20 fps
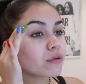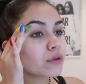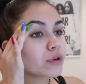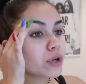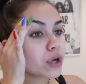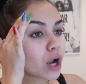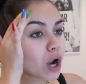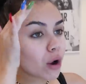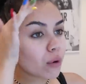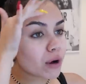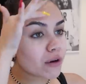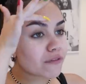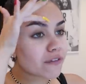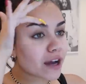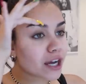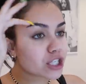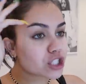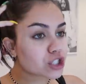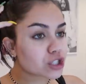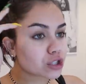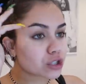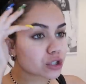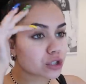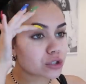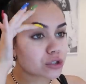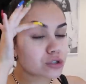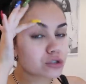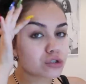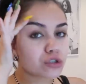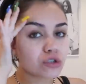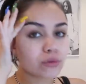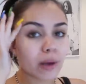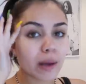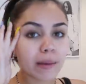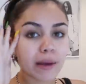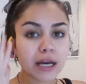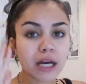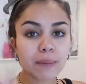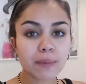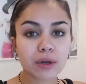don't know if I should do my
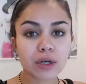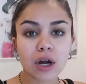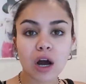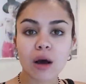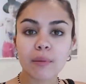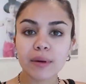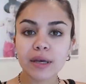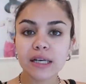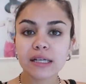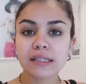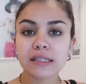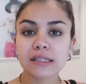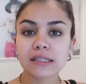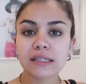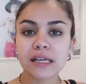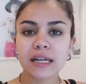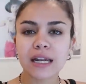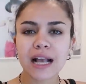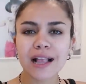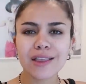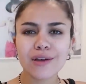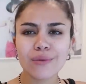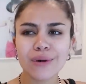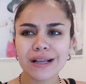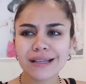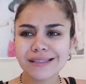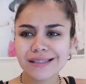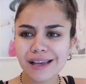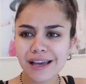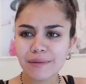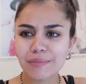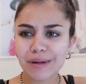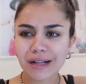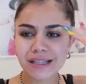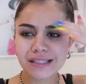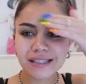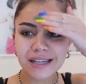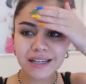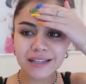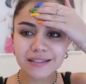makeup or not because it said, I don't know what it said, but
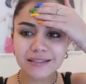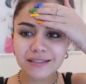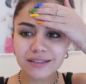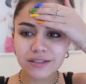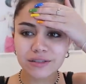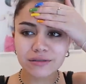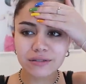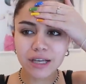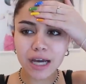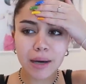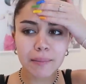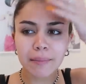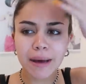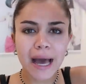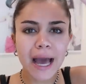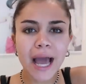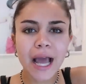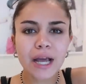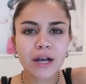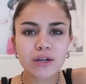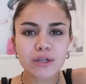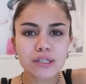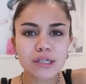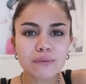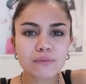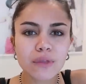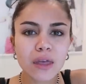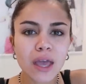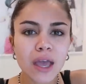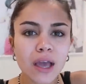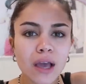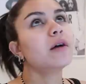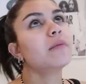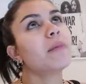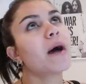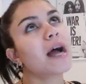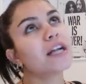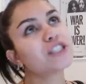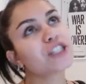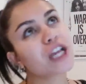it said to come back or something.
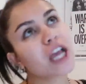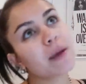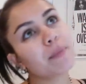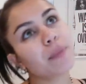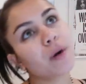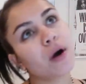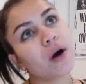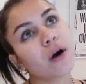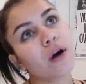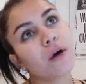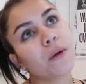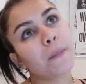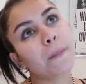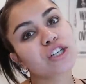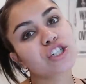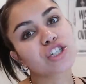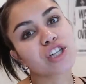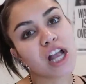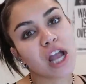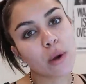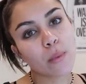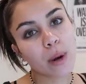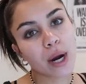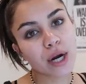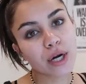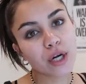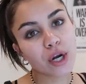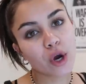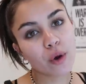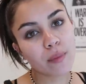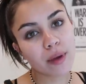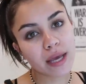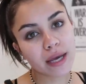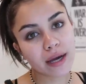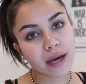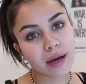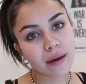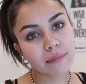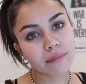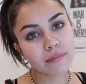Magic eight ball, should I wear no
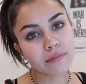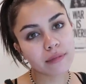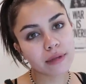makeup?